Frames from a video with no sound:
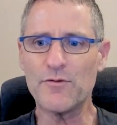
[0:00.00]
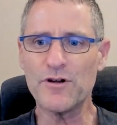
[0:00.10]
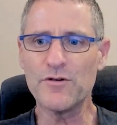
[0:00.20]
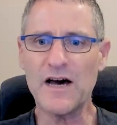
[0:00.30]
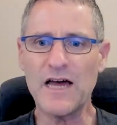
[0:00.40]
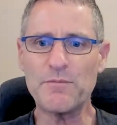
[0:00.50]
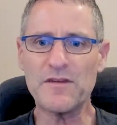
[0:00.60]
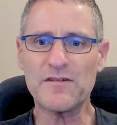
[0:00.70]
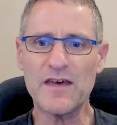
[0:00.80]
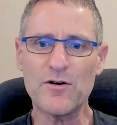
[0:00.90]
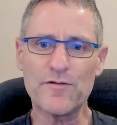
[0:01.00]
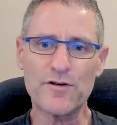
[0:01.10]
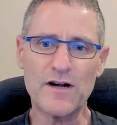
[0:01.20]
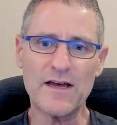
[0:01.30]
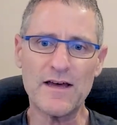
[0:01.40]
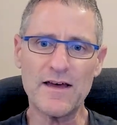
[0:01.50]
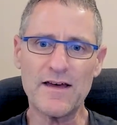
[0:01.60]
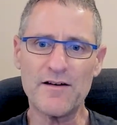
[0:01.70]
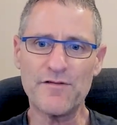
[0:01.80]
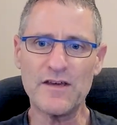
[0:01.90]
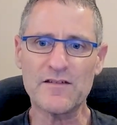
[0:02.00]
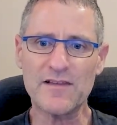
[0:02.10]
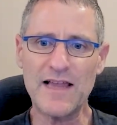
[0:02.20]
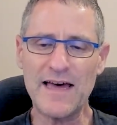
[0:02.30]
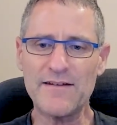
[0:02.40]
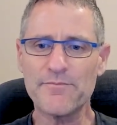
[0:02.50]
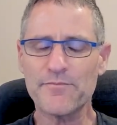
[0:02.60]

using IPsec over VXLAN.